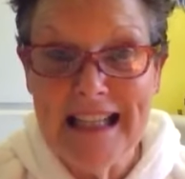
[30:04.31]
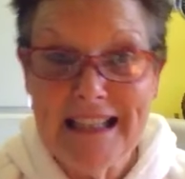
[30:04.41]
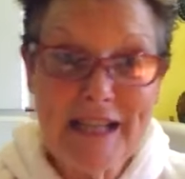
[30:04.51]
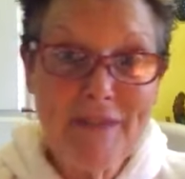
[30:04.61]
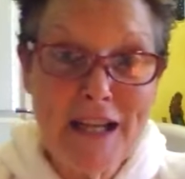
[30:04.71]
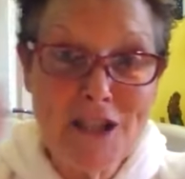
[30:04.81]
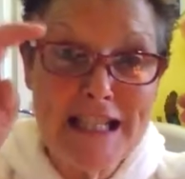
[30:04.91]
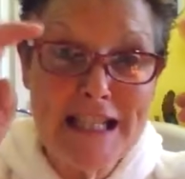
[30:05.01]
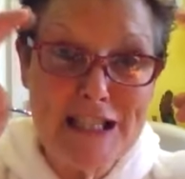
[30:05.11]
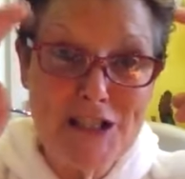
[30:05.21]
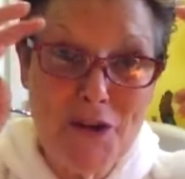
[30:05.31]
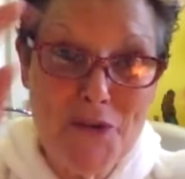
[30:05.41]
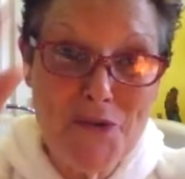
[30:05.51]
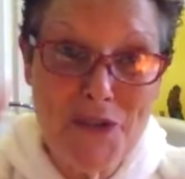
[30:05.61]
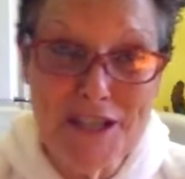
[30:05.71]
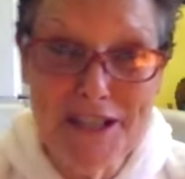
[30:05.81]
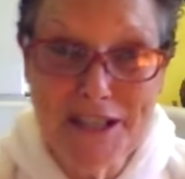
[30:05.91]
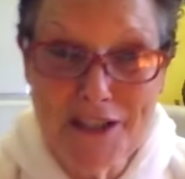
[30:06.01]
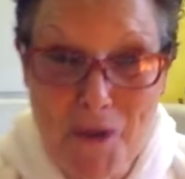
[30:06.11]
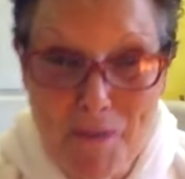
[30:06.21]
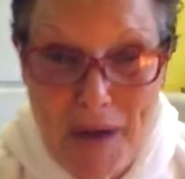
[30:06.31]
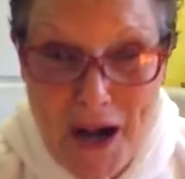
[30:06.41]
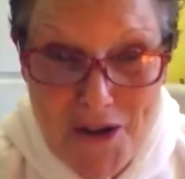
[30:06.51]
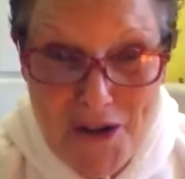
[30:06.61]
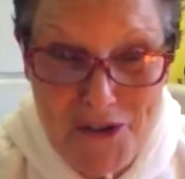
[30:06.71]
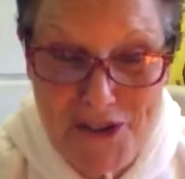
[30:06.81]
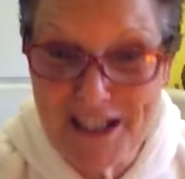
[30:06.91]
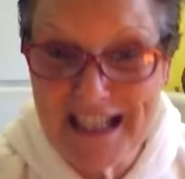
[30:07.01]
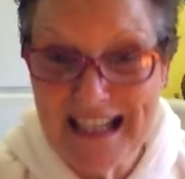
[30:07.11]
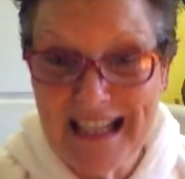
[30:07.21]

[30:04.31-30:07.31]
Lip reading: that they've actually stolen your post.